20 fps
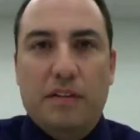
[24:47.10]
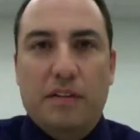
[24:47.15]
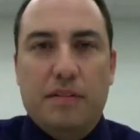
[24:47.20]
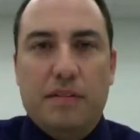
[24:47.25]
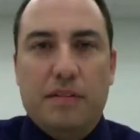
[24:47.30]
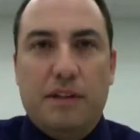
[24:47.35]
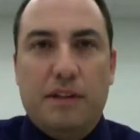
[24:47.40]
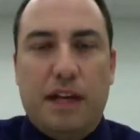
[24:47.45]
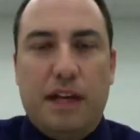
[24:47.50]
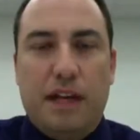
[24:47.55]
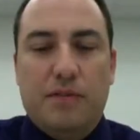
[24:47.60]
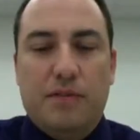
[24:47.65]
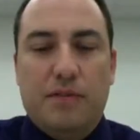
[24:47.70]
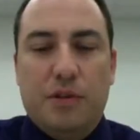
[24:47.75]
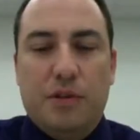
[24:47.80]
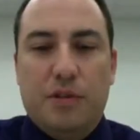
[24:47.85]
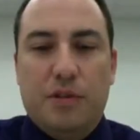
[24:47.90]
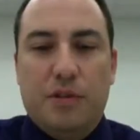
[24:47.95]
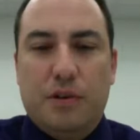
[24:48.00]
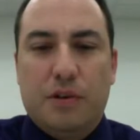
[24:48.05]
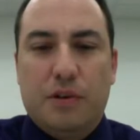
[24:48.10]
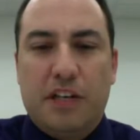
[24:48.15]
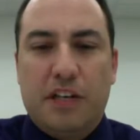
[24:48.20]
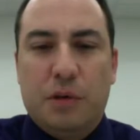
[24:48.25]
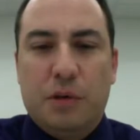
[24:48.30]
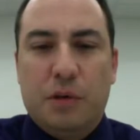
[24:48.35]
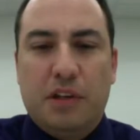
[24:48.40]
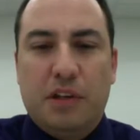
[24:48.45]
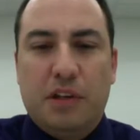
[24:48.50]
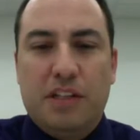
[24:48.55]
to ever turn an
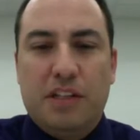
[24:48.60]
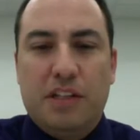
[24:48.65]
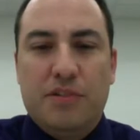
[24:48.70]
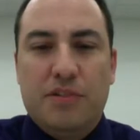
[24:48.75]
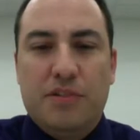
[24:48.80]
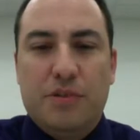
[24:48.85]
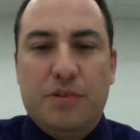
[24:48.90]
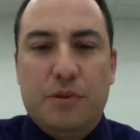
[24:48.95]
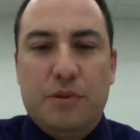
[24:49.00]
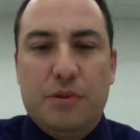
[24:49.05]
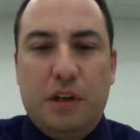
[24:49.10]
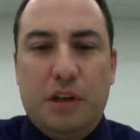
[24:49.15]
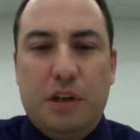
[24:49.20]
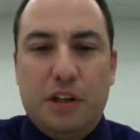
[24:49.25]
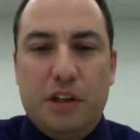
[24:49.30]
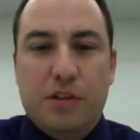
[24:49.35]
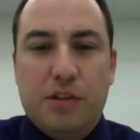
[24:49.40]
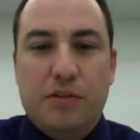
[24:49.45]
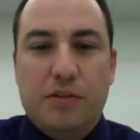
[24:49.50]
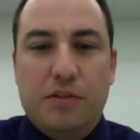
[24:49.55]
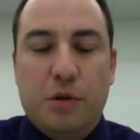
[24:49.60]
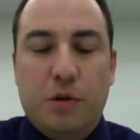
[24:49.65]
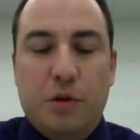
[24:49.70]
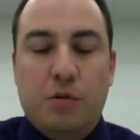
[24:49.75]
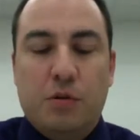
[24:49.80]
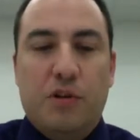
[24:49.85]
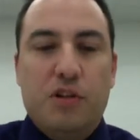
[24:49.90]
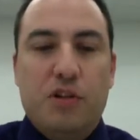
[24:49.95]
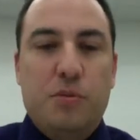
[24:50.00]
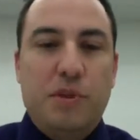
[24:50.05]
airplane into an electric vehicle
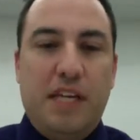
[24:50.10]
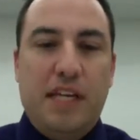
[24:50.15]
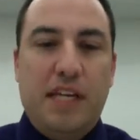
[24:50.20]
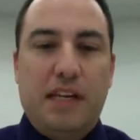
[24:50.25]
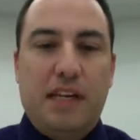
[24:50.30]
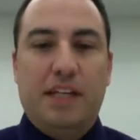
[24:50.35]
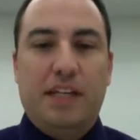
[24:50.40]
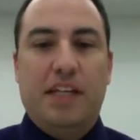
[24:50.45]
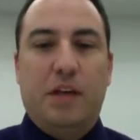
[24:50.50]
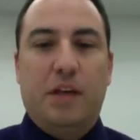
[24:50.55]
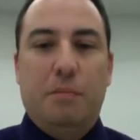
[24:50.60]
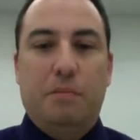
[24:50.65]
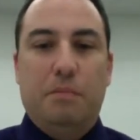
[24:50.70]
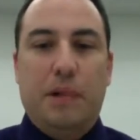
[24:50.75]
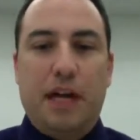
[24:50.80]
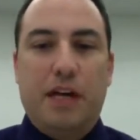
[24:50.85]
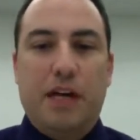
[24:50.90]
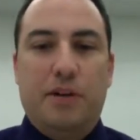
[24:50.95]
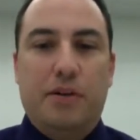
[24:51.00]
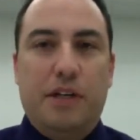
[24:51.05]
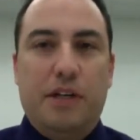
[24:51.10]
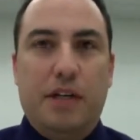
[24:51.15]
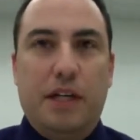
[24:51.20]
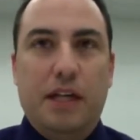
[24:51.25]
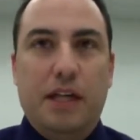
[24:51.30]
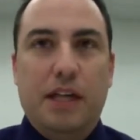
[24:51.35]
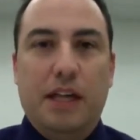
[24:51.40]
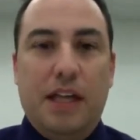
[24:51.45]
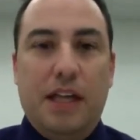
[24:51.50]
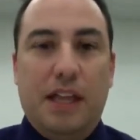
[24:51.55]
because we cannot get a battery
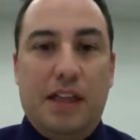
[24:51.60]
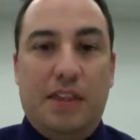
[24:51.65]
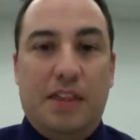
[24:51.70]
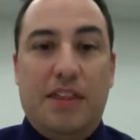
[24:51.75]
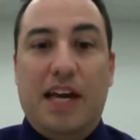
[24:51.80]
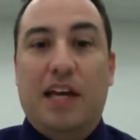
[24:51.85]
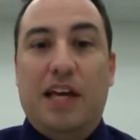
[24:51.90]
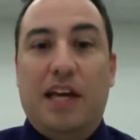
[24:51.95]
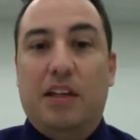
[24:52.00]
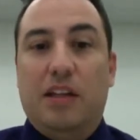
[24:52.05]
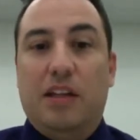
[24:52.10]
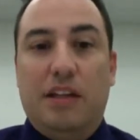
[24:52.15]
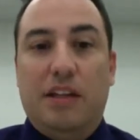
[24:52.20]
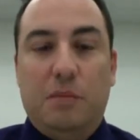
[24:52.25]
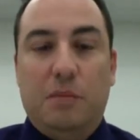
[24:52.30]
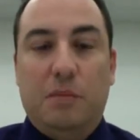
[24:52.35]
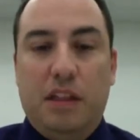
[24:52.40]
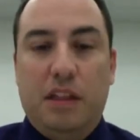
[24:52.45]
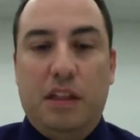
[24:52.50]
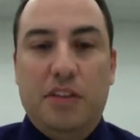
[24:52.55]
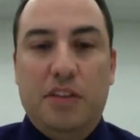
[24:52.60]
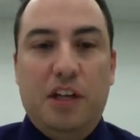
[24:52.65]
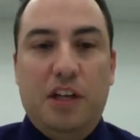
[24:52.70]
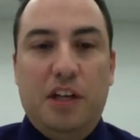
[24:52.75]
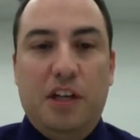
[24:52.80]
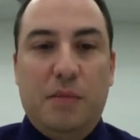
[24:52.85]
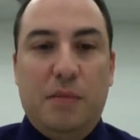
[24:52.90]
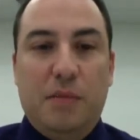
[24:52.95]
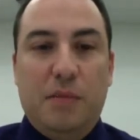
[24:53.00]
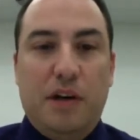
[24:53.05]
that light. I mean,
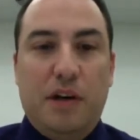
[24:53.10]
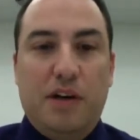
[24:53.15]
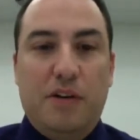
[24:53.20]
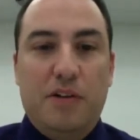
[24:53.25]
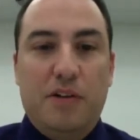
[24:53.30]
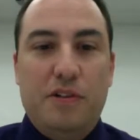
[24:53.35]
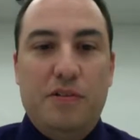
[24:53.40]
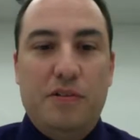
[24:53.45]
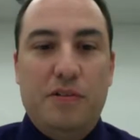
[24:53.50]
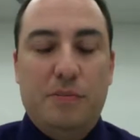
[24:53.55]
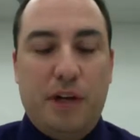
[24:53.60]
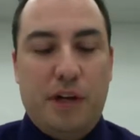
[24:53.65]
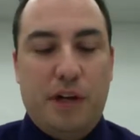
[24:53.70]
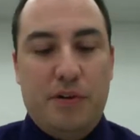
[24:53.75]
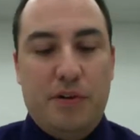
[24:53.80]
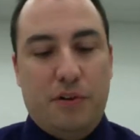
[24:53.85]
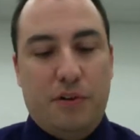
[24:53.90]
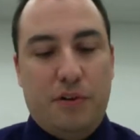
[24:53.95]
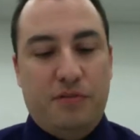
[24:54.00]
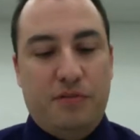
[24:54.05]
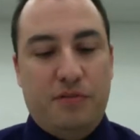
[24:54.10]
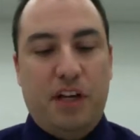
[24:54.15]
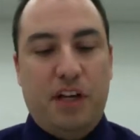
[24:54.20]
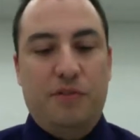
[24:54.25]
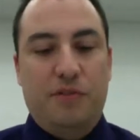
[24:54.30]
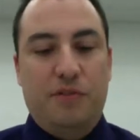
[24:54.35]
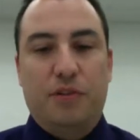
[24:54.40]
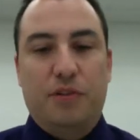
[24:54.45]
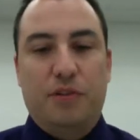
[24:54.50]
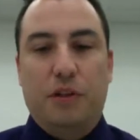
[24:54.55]
lithium-ion batteries are fine
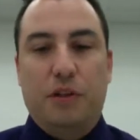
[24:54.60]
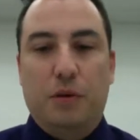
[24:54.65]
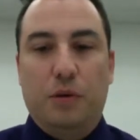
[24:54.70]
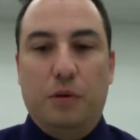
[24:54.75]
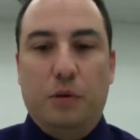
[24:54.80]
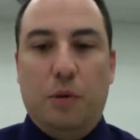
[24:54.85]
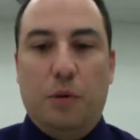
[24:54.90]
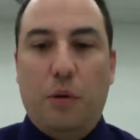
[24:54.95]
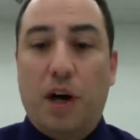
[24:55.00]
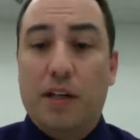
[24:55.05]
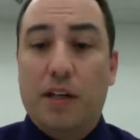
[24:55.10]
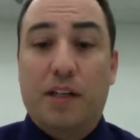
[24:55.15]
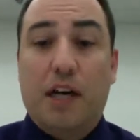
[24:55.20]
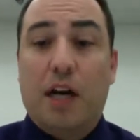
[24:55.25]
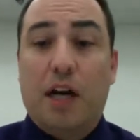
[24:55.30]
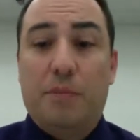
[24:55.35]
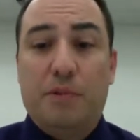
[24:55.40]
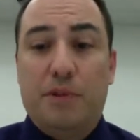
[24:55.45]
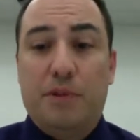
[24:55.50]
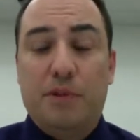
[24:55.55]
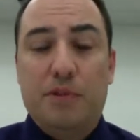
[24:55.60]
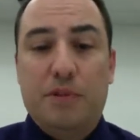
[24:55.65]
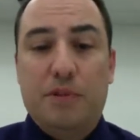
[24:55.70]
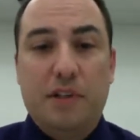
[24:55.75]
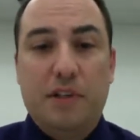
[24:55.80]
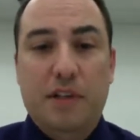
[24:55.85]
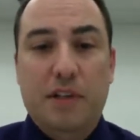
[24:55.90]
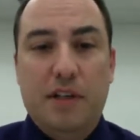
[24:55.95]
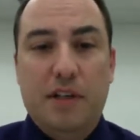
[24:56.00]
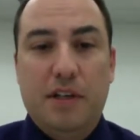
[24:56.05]
for the little quadcopters
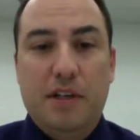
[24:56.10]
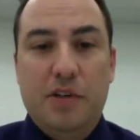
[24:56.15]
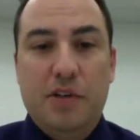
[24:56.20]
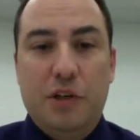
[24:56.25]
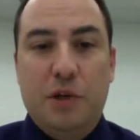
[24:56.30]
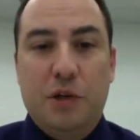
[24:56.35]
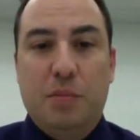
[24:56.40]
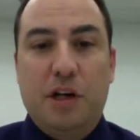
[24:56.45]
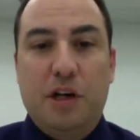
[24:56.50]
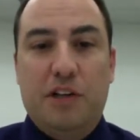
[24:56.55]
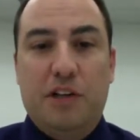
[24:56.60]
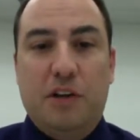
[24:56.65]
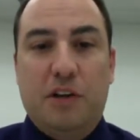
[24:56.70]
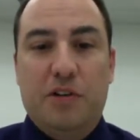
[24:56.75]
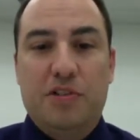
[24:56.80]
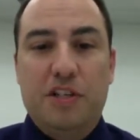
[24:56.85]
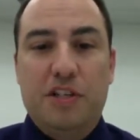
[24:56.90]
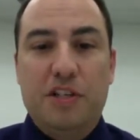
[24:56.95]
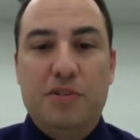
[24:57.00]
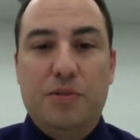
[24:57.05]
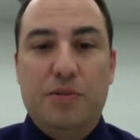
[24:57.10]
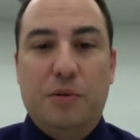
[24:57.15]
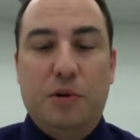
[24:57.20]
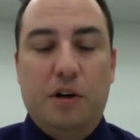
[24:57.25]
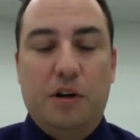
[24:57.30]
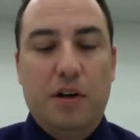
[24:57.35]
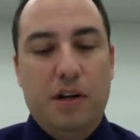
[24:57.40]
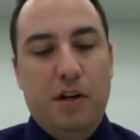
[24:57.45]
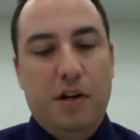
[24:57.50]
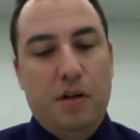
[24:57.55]
you can buy in an RC store,
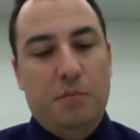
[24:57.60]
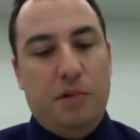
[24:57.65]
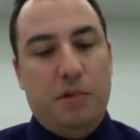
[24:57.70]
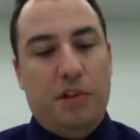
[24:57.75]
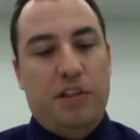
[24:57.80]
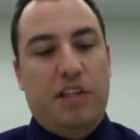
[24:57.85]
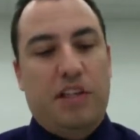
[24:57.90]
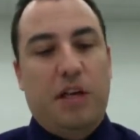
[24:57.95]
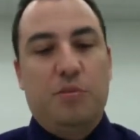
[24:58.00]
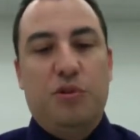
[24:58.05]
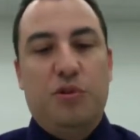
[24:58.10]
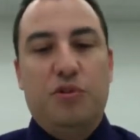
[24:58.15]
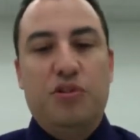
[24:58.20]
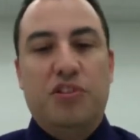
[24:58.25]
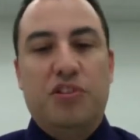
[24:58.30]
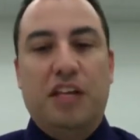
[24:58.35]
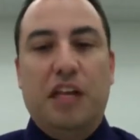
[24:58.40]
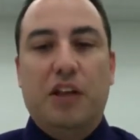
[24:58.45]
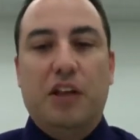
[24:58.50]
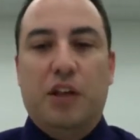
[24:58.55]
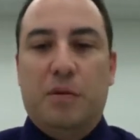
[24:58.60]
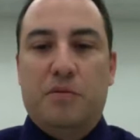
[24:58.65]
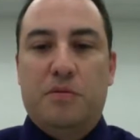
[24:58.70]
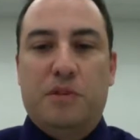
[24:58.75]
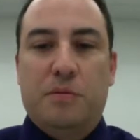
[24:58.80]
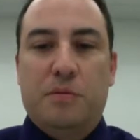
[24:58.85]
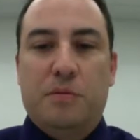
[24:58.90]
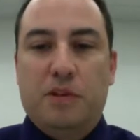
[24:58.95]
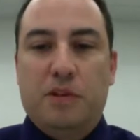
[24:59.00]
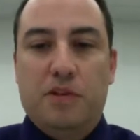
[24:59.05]
by the time you scale it to
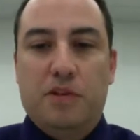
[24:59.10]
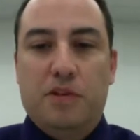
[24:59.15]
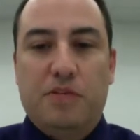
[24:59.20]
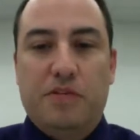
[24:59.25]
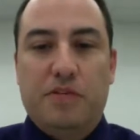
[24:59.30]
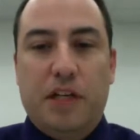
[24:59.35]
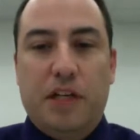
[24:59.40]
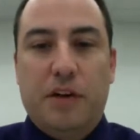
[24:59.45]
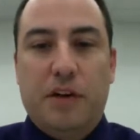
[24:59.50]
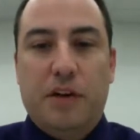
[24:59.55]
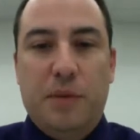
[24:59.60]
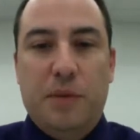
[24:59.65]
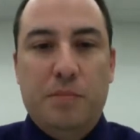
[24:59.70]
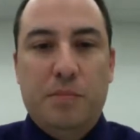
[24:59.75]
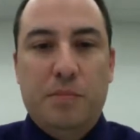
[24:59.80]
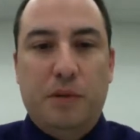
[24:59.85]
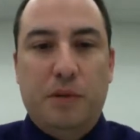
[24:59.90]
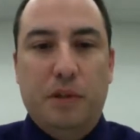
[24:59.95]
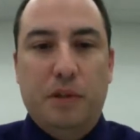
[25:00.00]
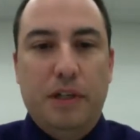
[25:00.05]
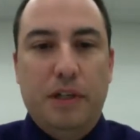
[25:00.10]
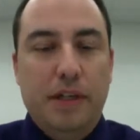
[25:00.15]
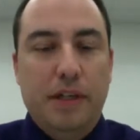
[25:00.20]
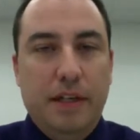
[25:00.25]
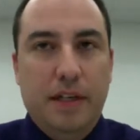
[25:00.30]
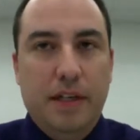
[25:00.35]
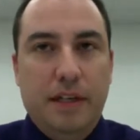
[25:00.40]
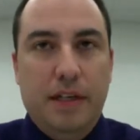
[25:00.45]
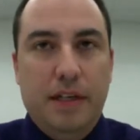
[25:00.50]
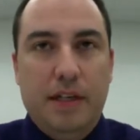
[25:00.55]
something large enough to carry people,
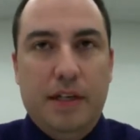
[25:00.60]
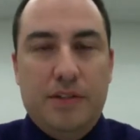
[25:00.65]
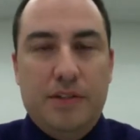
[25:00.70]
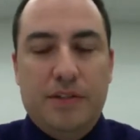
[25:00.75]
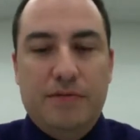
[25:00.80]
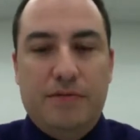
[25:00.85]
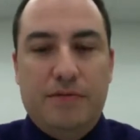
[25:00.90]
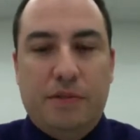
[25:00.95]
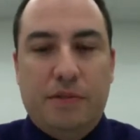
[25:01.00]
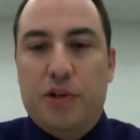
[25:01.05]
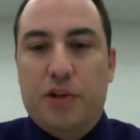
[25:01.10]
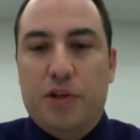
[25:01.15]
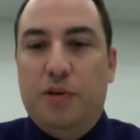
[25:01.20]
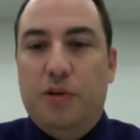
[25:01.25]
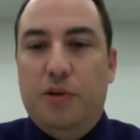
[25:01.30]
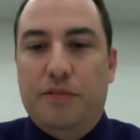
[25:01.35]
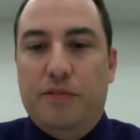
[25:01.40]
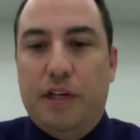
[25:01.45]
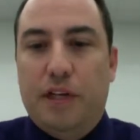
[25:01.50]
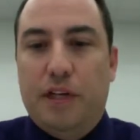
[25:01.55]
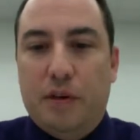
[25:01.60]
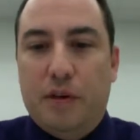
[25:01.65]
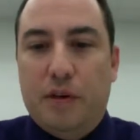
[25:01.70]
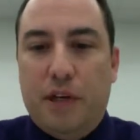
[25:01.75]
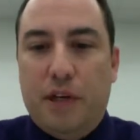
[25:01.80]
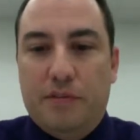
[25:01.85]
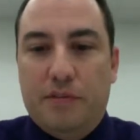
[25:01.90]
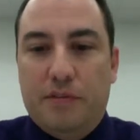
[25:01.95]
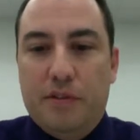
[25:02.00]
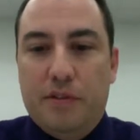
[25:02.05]
it's far too heavy an
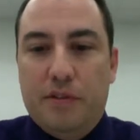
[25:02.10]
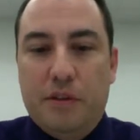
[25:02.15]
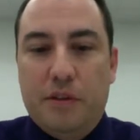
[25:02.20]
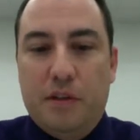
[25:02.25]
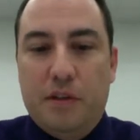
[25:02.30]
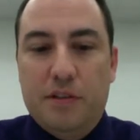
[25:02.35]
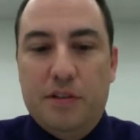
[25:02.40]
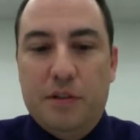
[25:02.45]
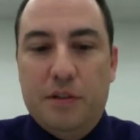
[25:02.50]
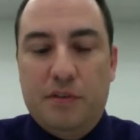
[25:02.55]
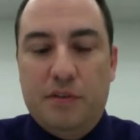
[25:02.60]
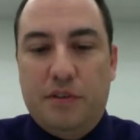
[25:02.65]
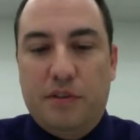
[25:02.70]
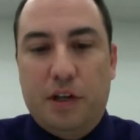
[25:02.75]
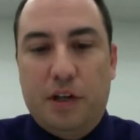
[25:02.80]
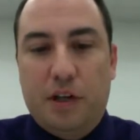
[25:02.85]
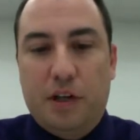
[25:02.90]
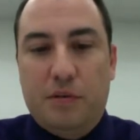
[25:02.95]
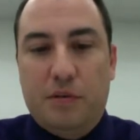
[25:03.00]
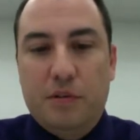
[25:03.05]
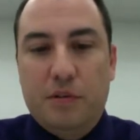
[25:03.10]
aircraft to be viable.